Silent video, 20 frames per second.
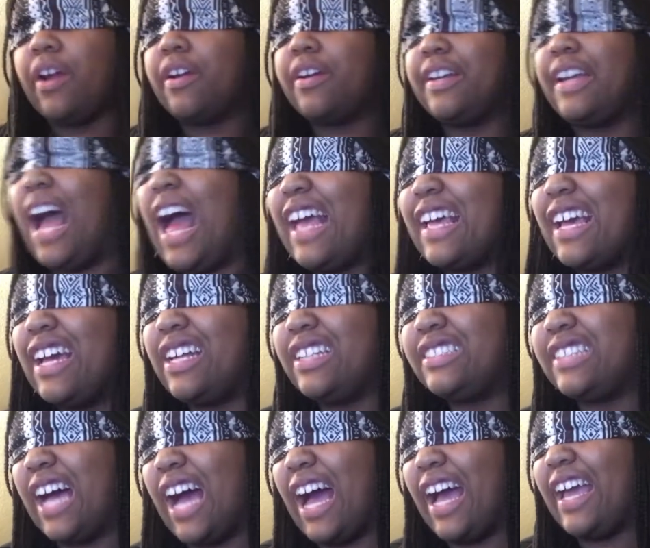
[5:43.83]
are not gonna
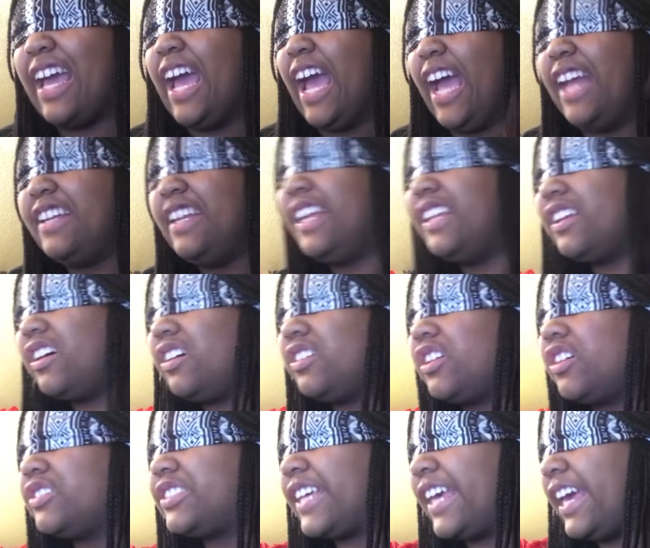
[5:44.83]
die, and neither are
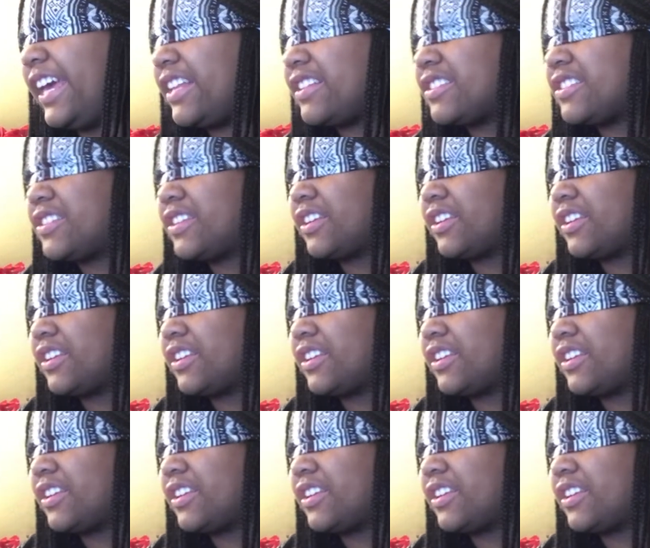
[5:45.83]
those kids.